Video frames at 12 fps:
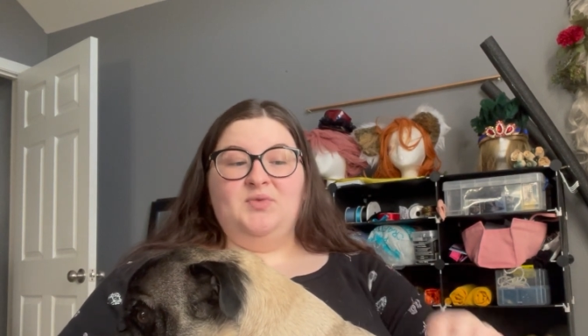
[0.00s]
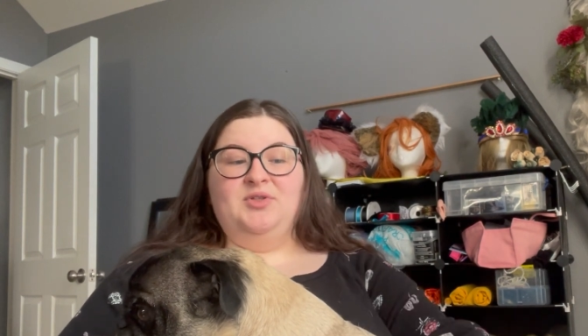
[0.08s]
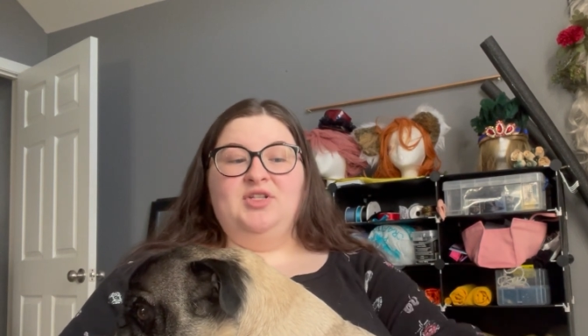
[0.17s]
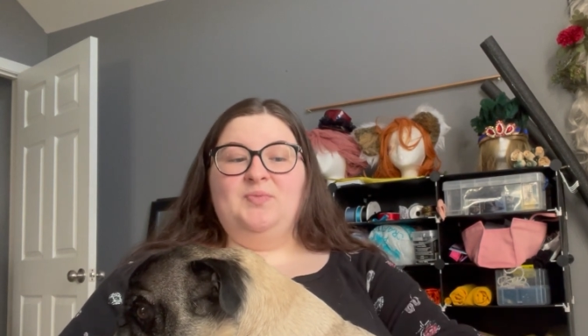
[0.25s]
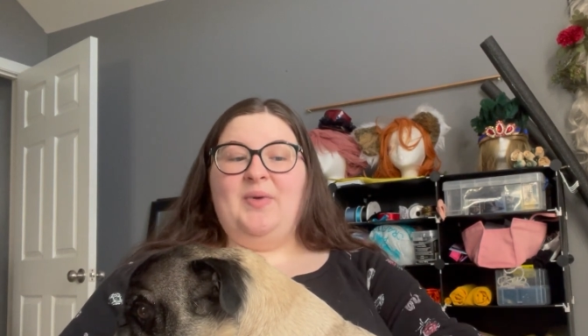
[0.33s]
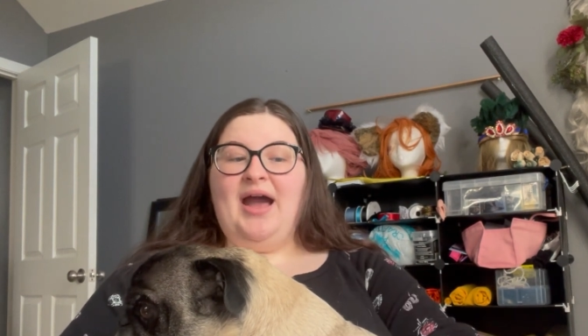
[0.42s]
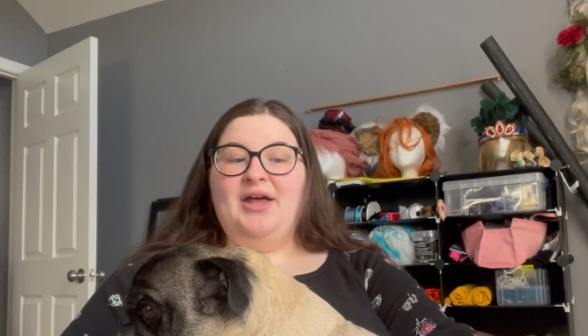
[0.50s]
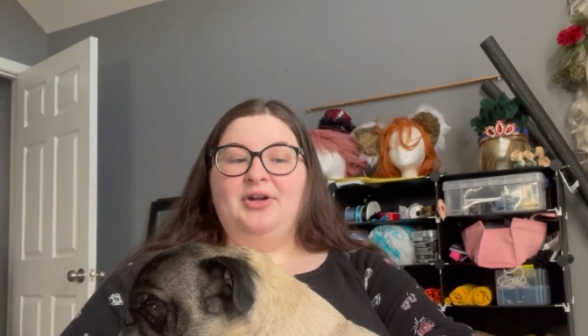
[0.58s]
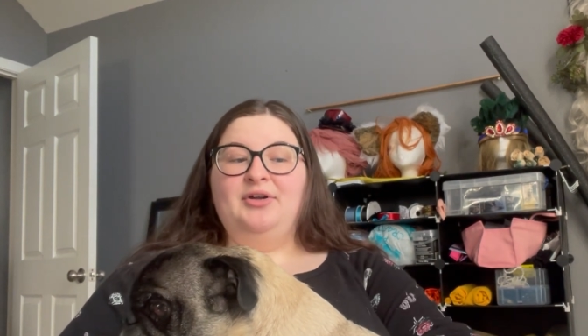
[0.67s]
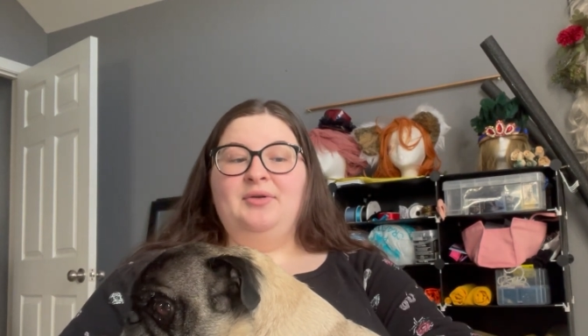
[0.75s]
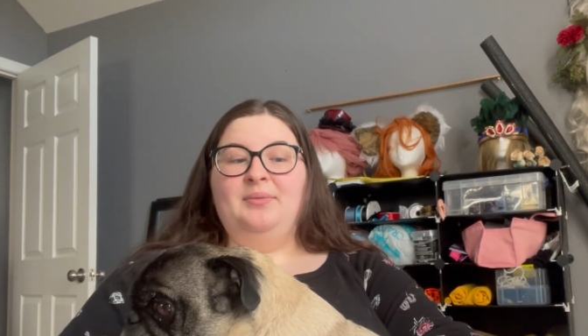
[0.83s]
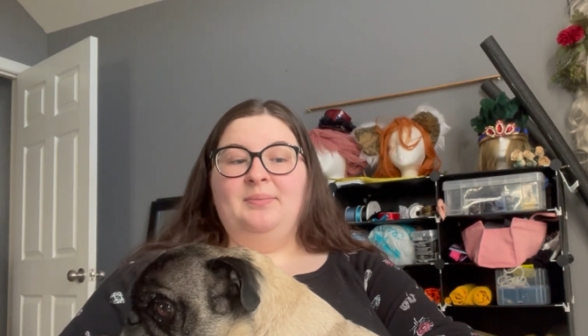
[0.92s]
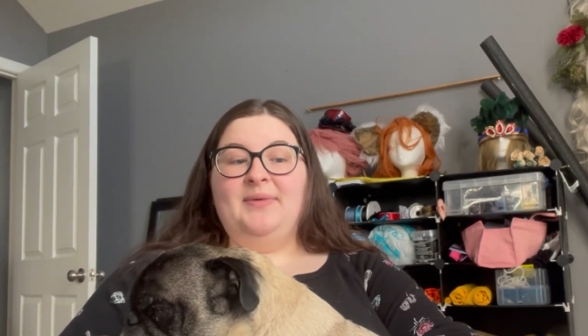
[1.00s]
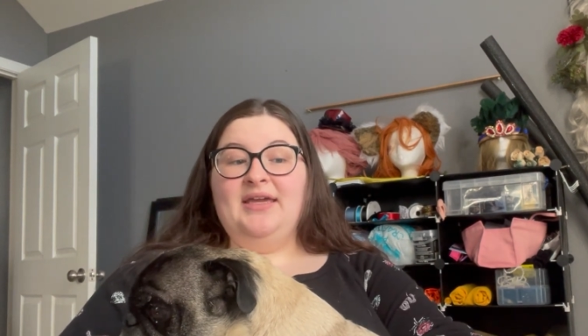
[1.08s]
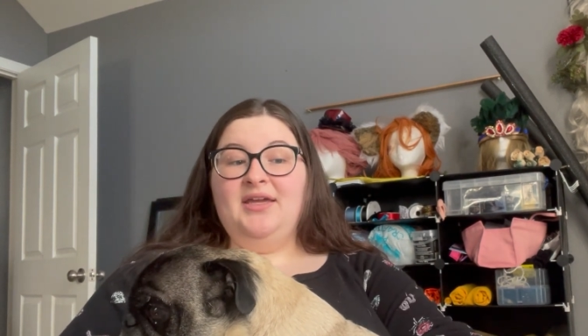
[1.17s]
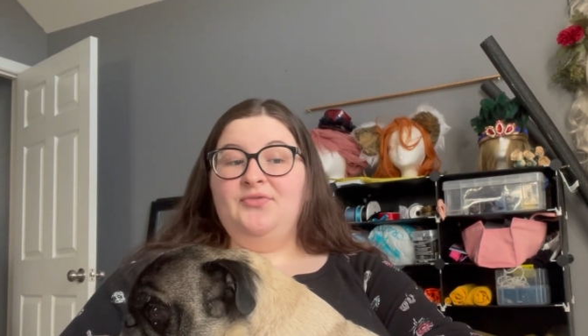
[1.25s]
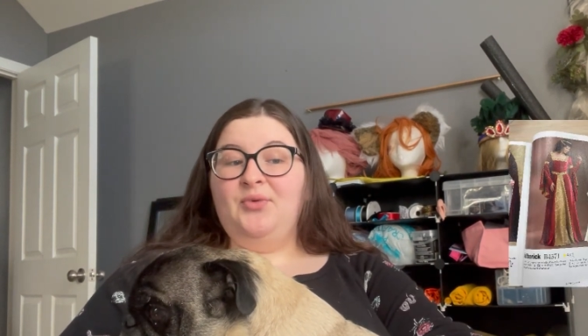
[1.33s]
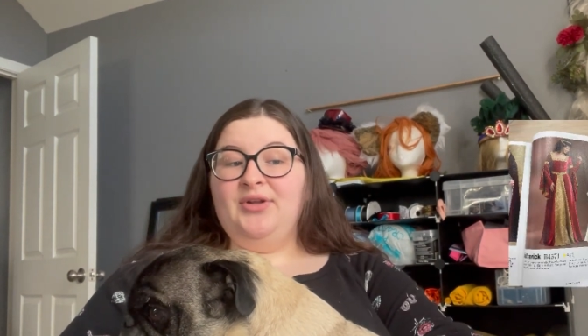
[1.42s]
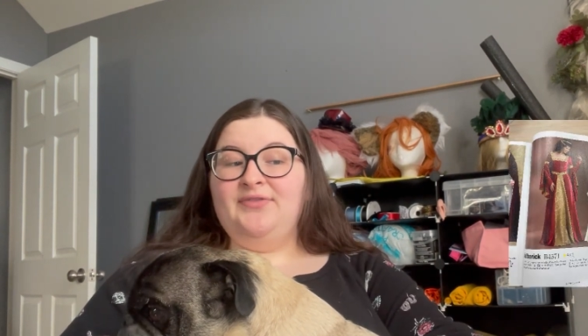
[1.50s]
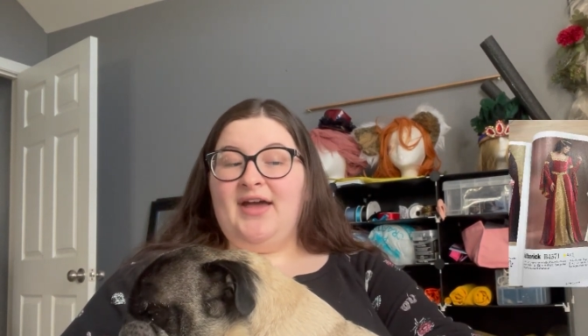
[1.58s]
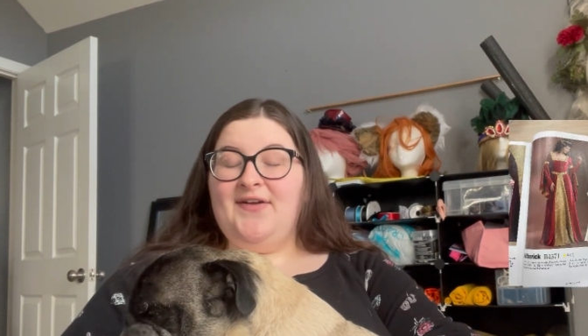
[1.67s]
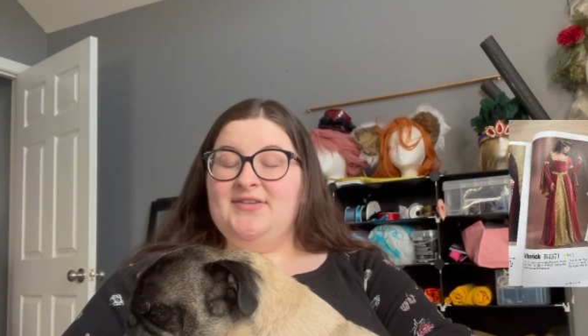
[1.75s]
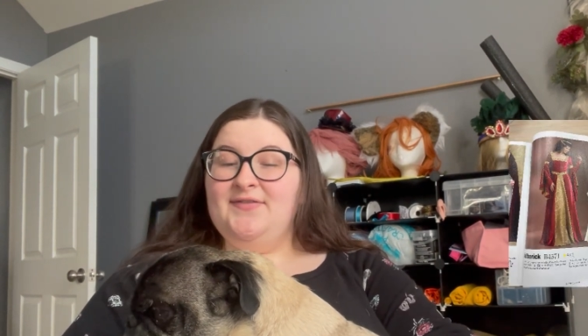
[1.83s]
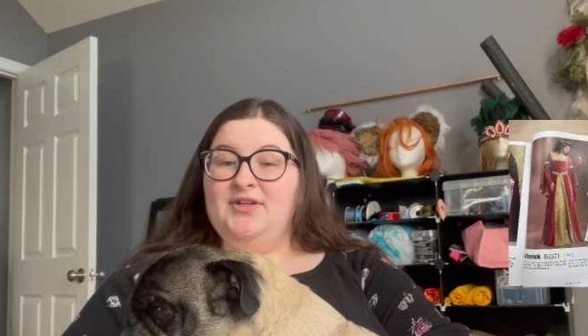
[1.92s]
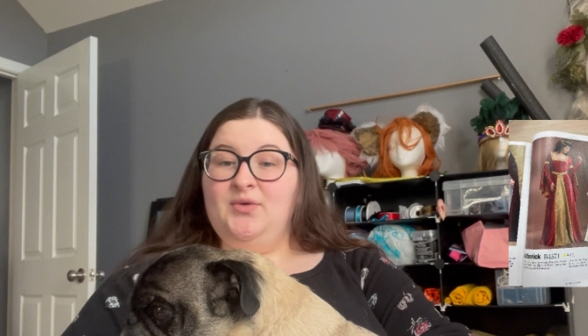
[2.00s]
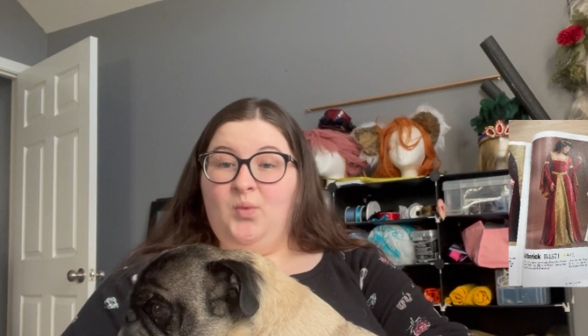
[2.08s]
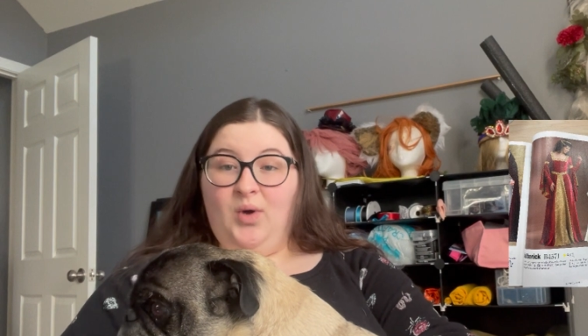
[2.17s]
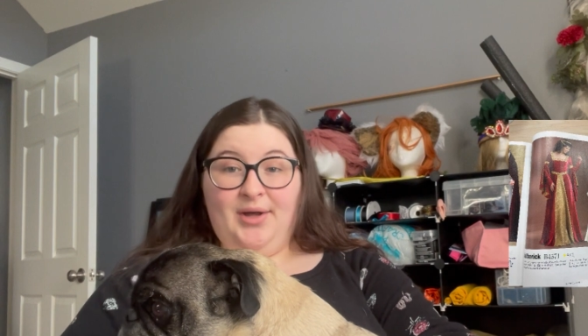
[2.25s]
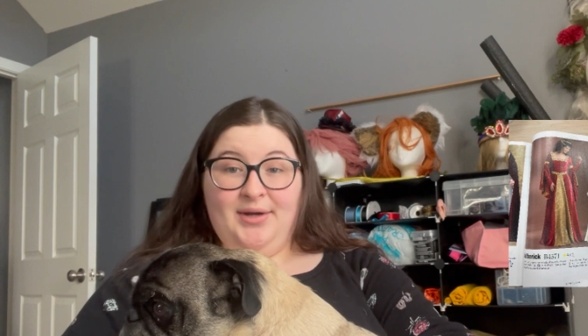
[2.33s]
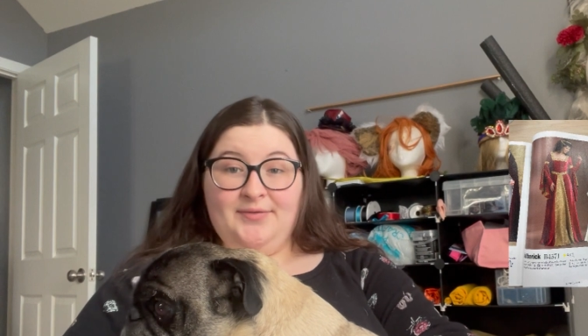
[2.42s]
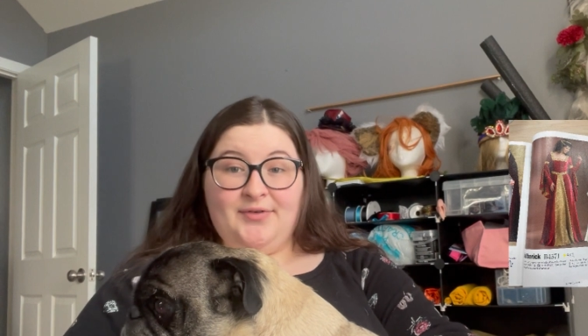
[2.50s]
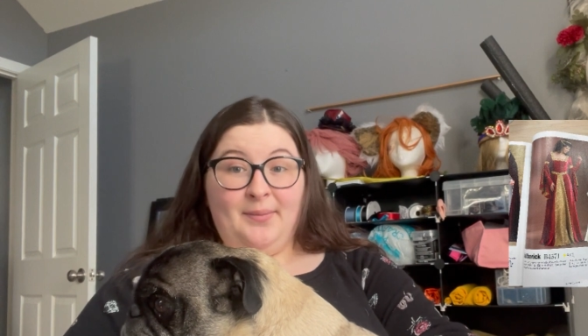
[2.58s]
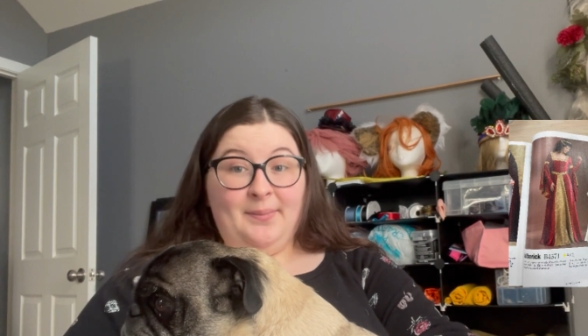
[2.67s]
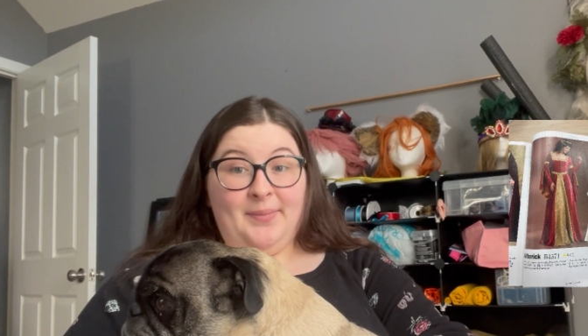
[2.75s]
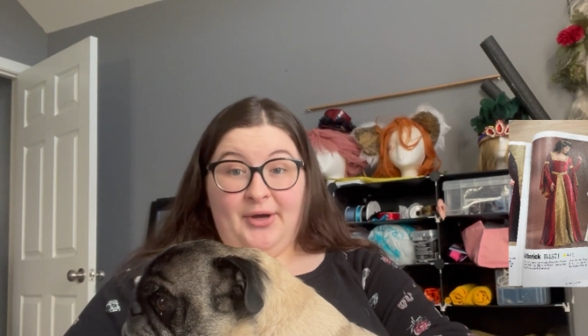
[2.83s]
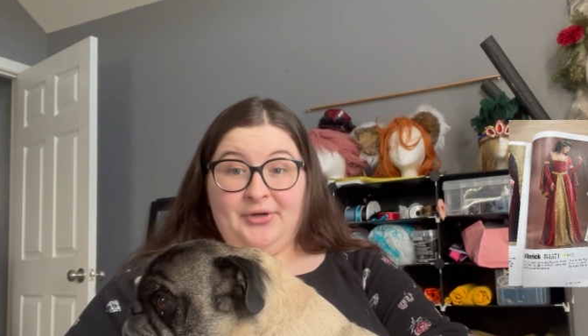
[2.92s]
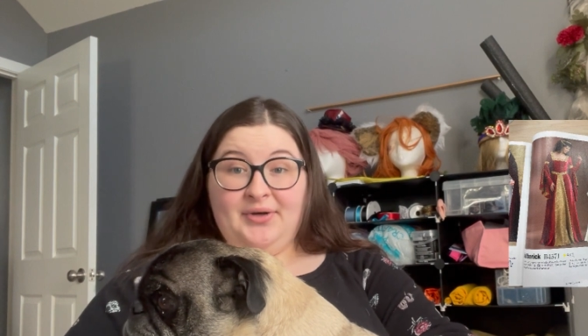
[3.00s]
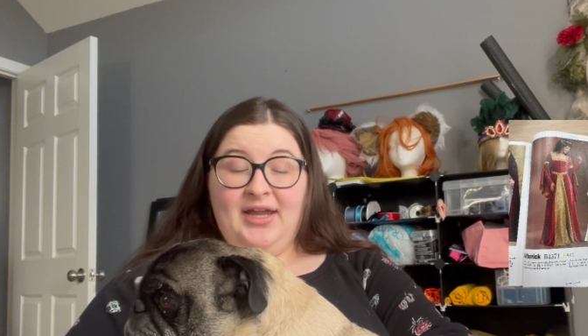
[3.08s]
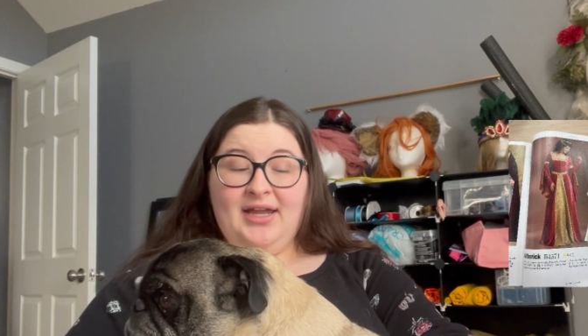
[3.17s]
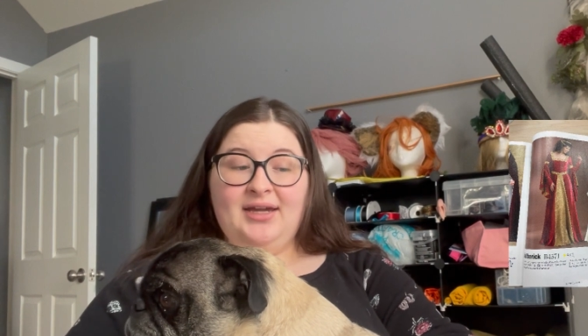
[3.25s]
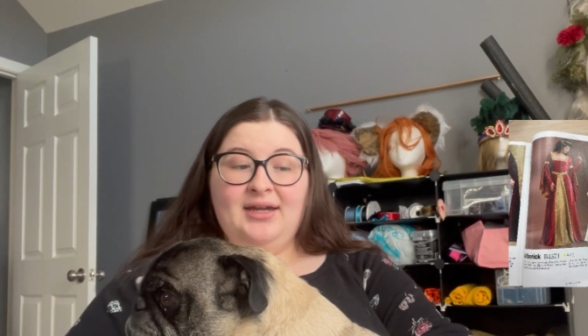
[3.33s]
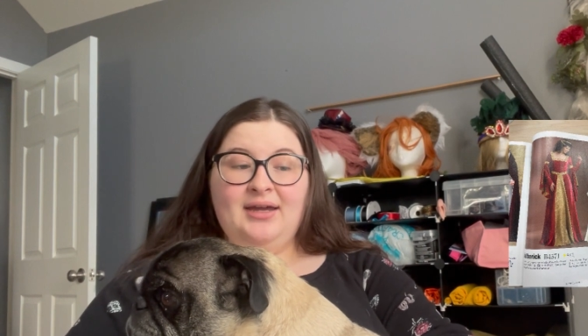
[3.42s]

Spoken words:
which is pattern B4571 from Butterick.